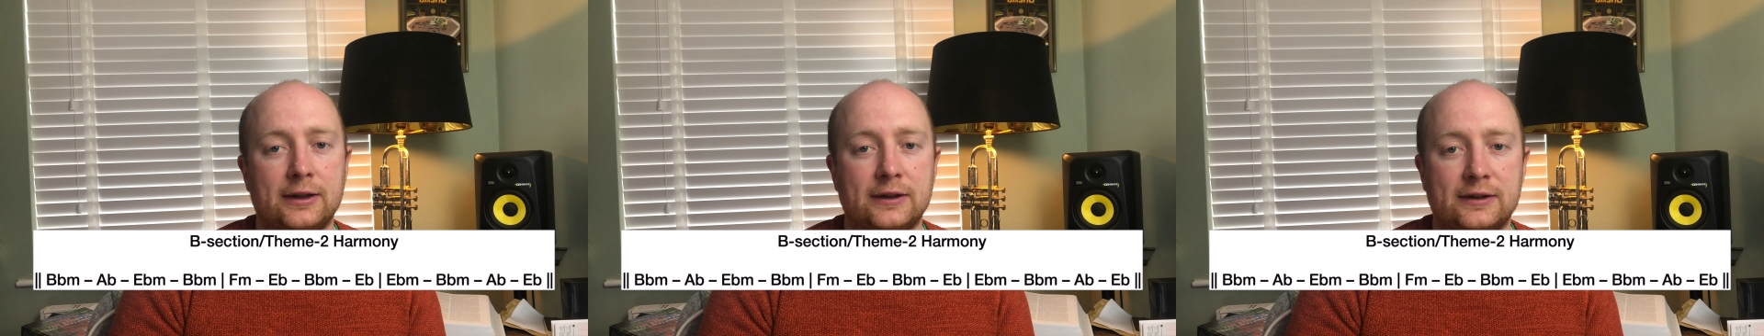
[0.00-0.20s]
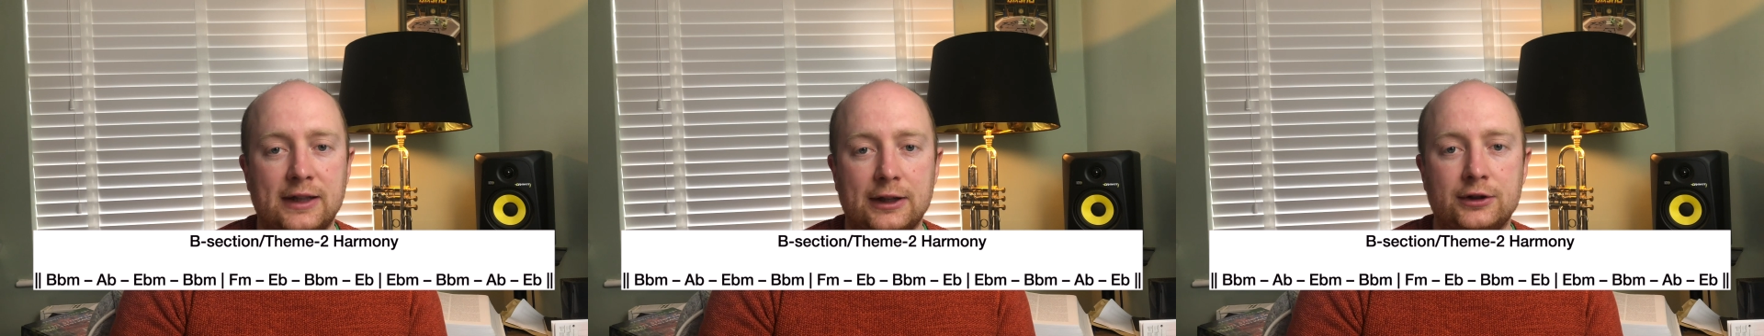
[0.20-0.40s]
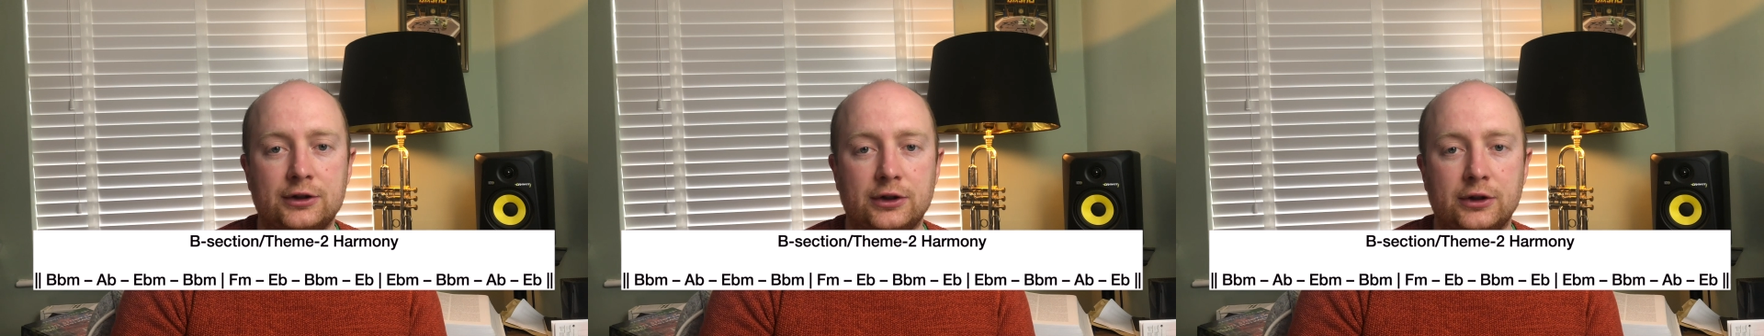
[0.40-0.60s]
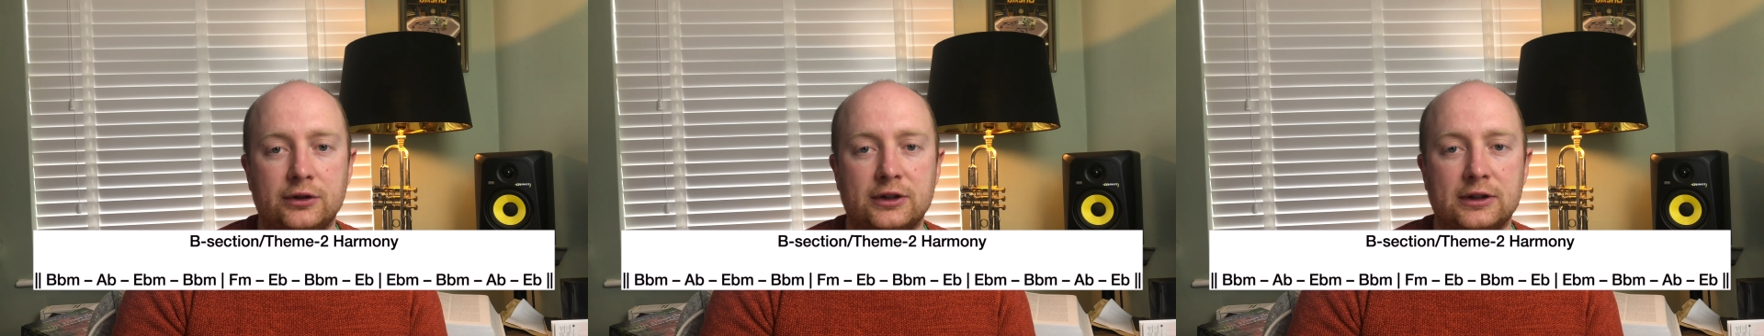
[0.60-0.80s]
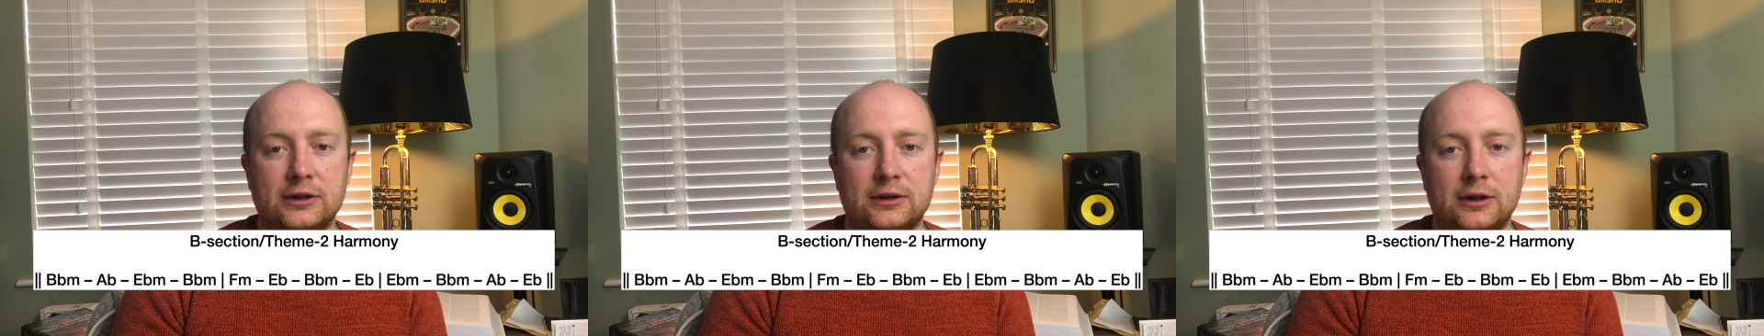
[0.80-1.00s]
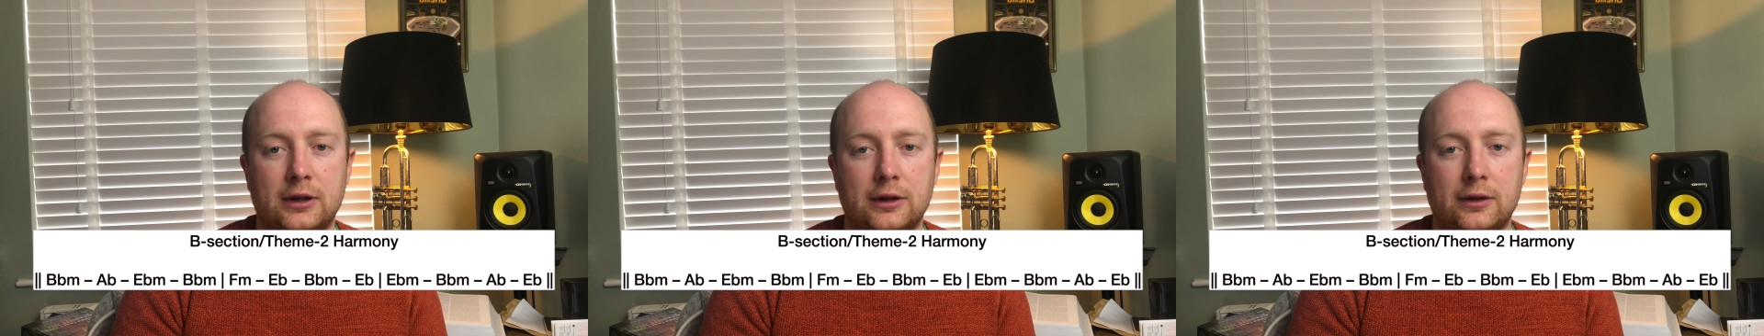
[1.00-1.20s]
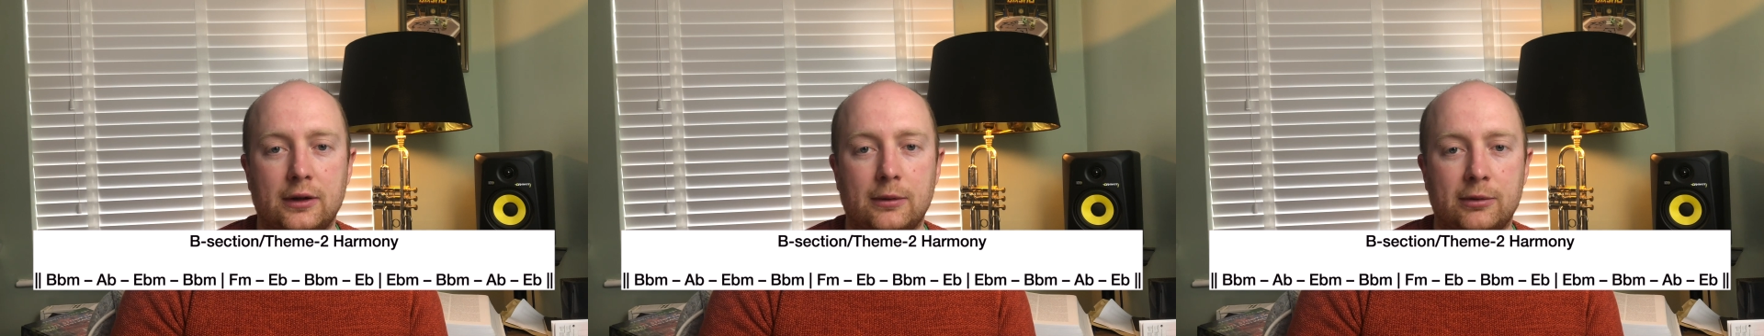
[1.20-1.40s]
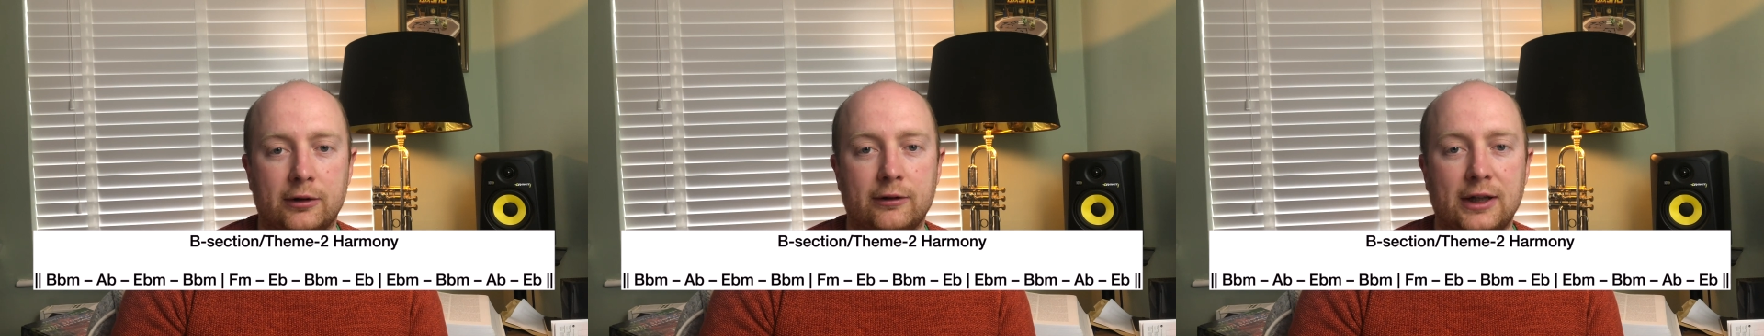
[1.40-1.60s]
section uses
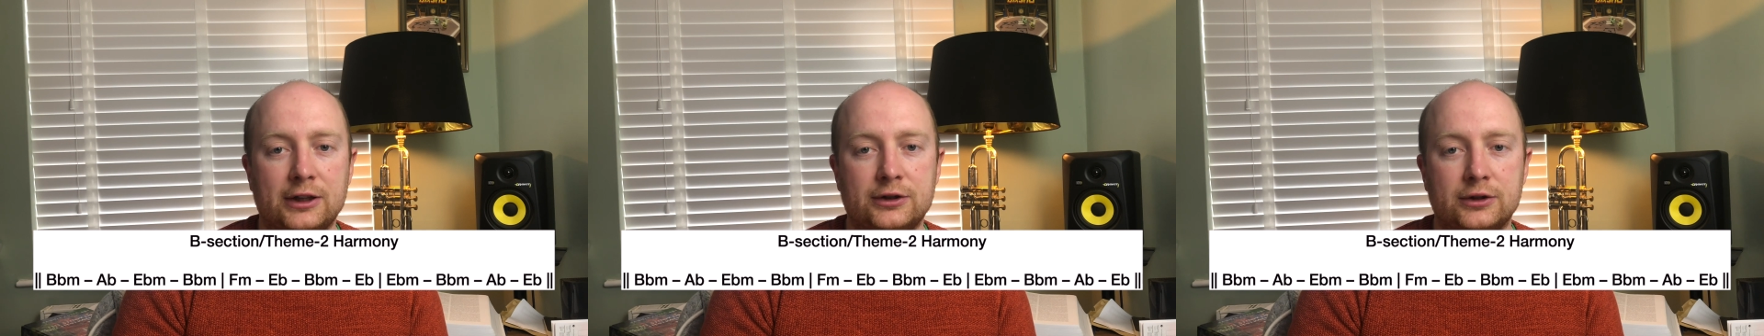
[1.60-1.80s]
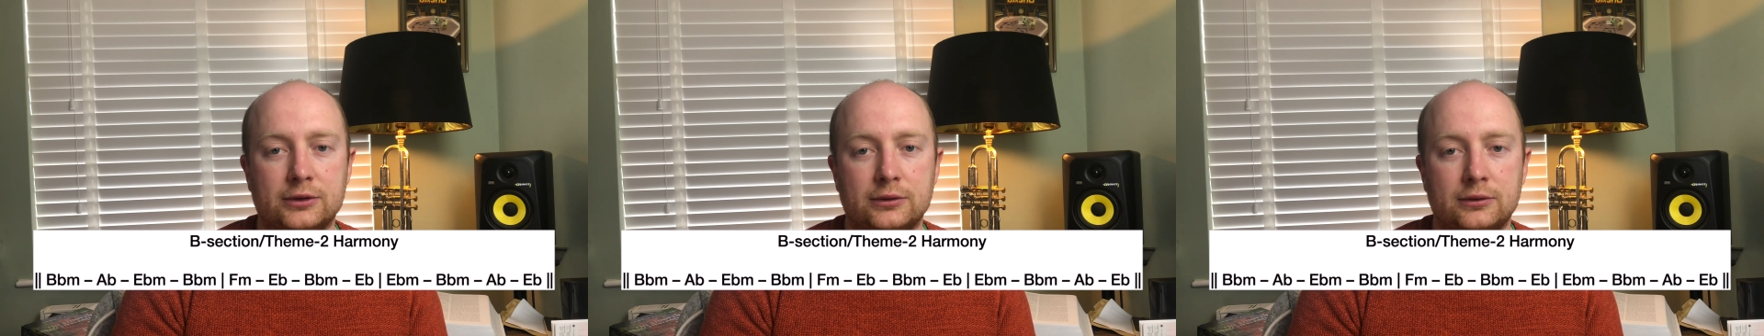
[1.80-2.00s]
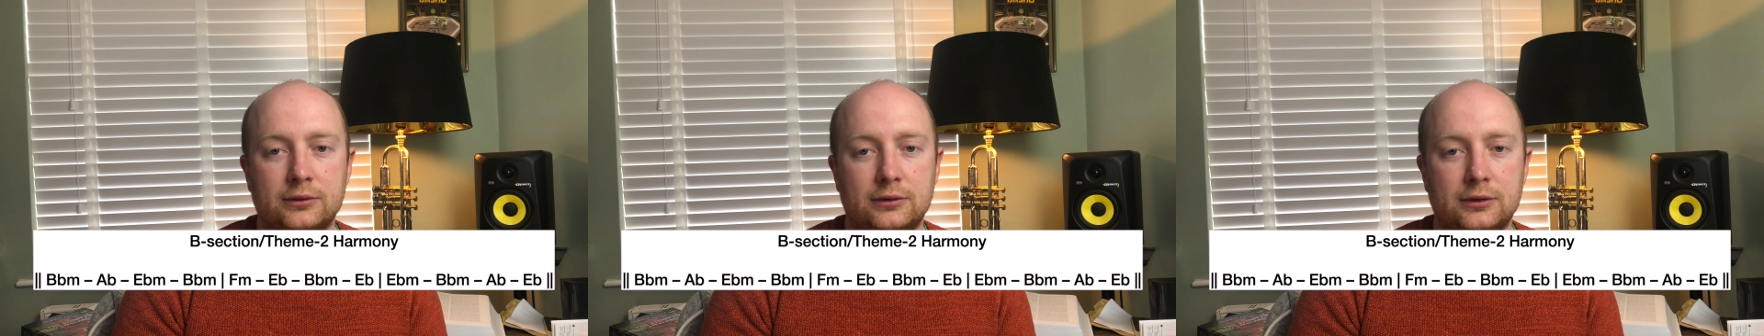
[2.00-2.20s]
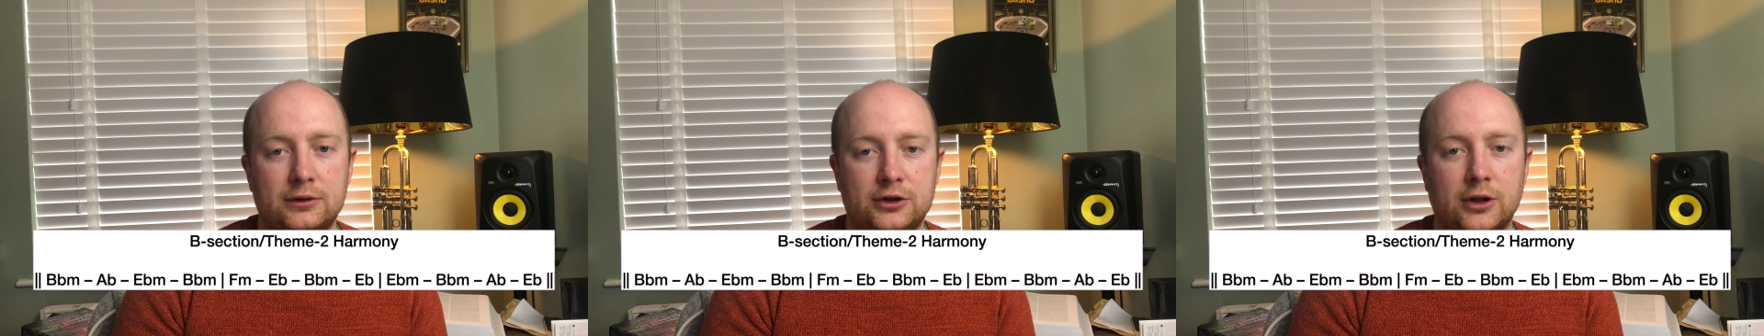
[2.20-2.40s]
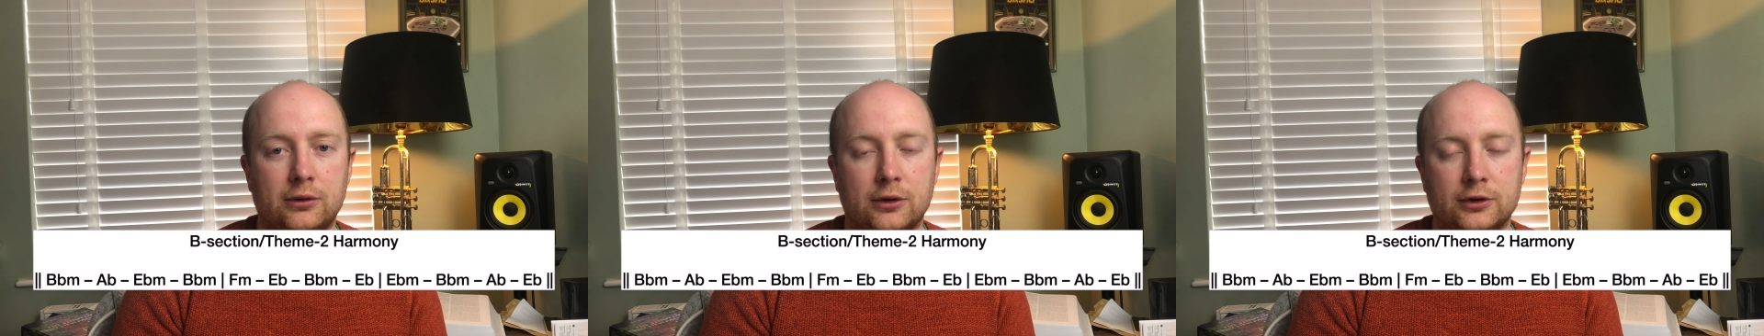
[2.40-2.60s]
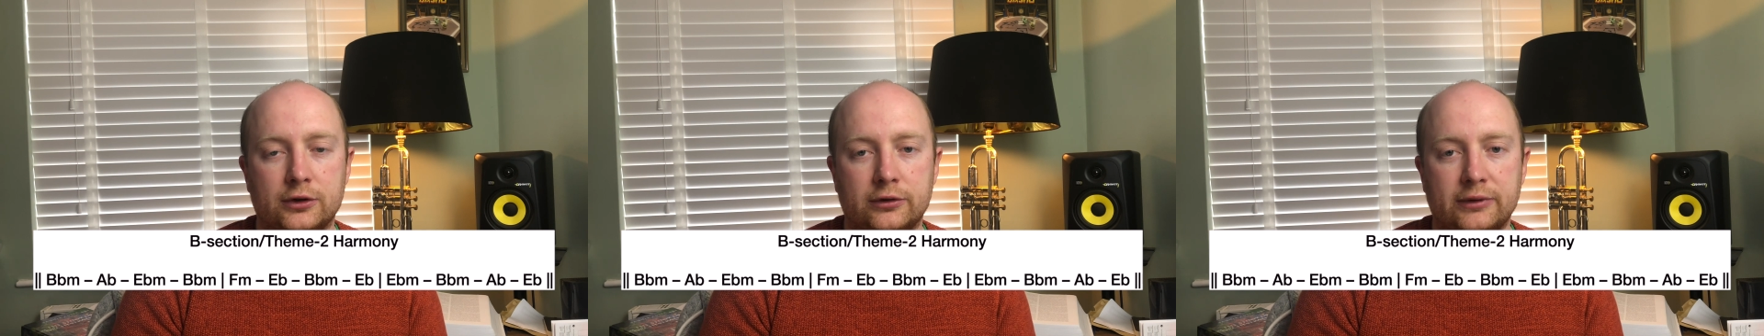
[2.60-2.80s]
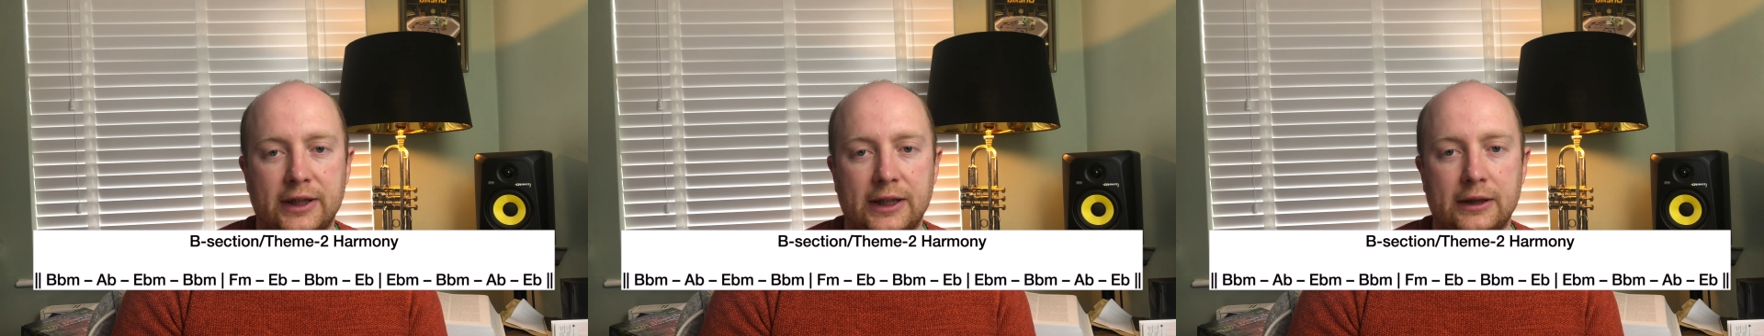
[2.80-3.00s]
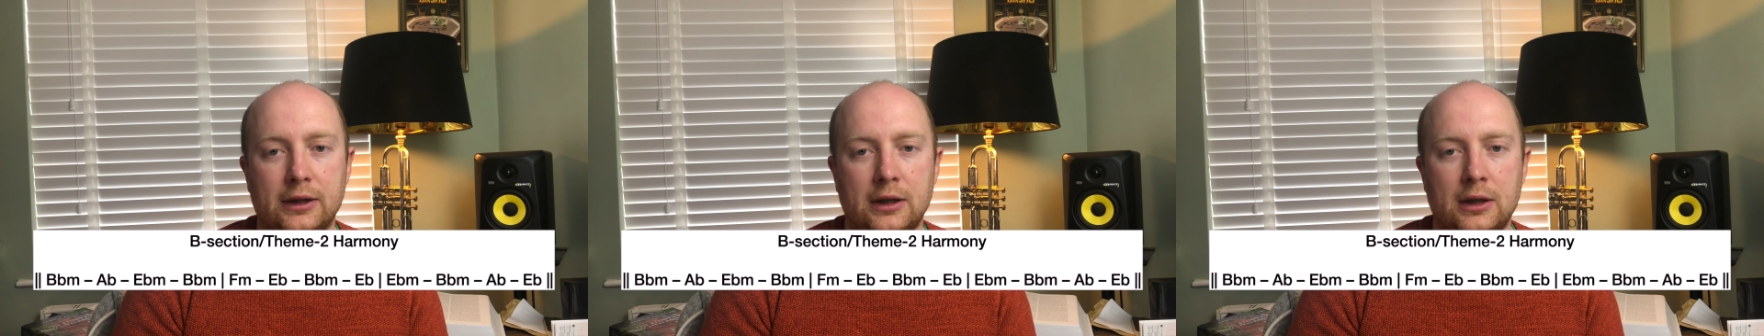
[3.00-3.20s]
the progression shown on the screen.